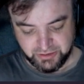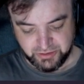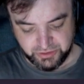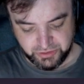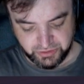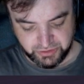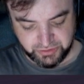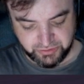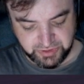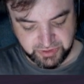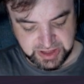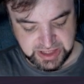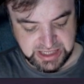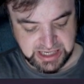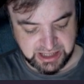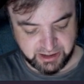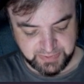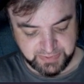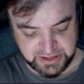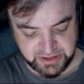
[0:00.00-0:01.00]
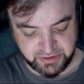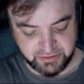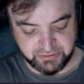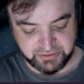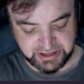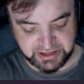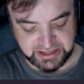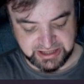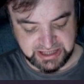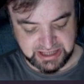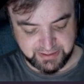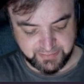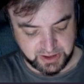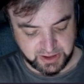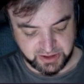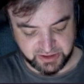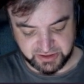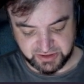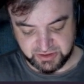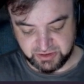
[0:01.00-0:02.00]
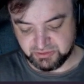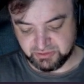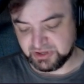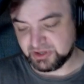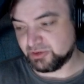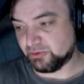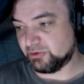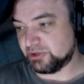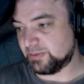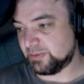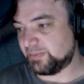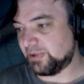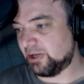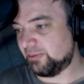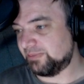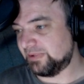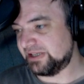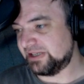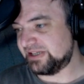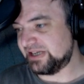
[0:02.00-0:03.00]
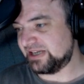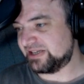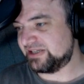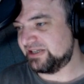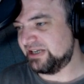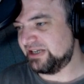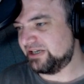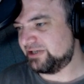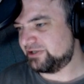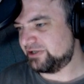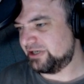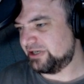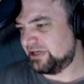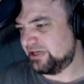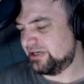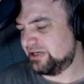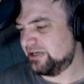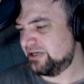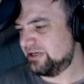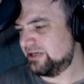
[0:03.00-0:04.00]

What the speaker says: Choice 3. I'll put Duna in there because Duna is always a popular destination.